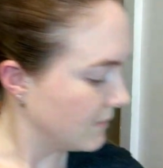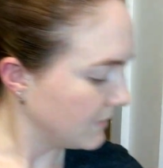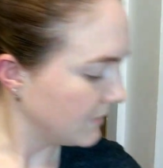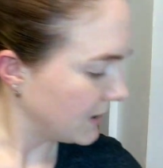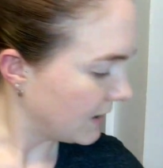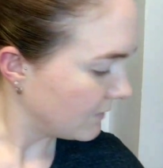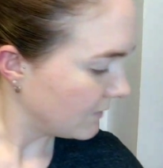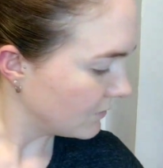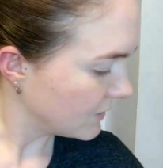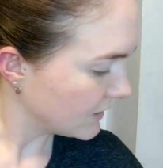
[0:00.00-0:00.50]

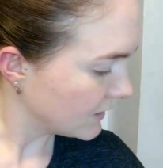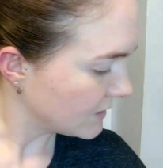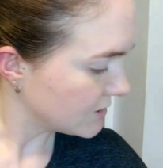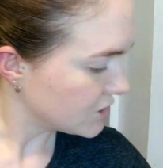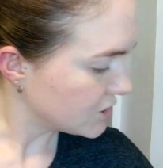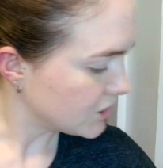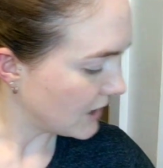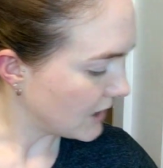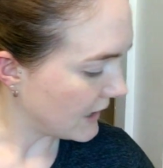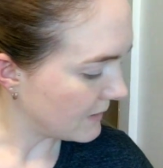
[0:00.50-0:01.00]
And I will get the
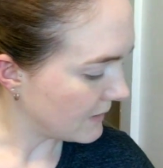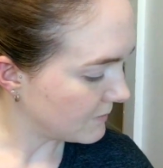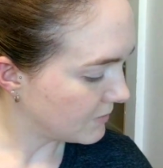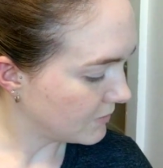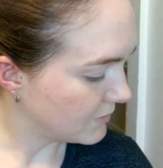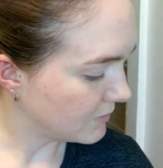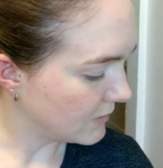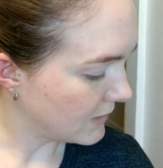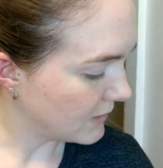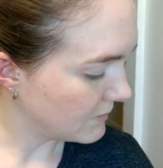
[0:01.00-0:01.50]
chat
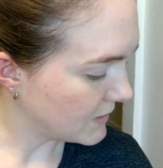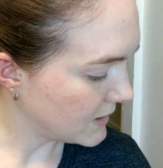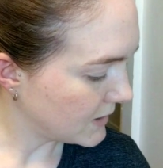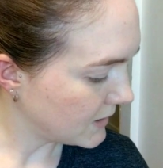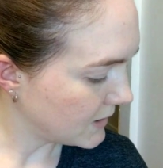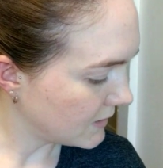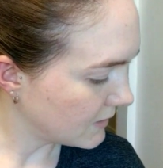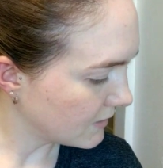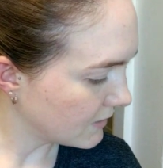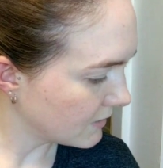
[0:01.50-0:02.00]
pulled up
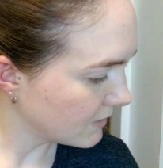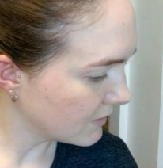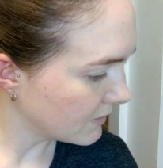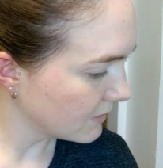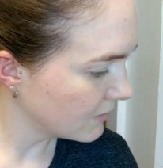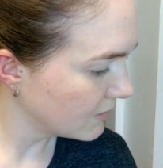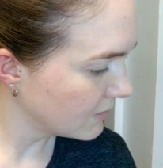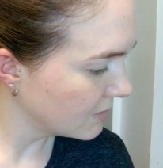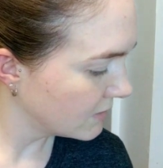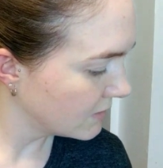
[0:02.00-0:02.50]
here.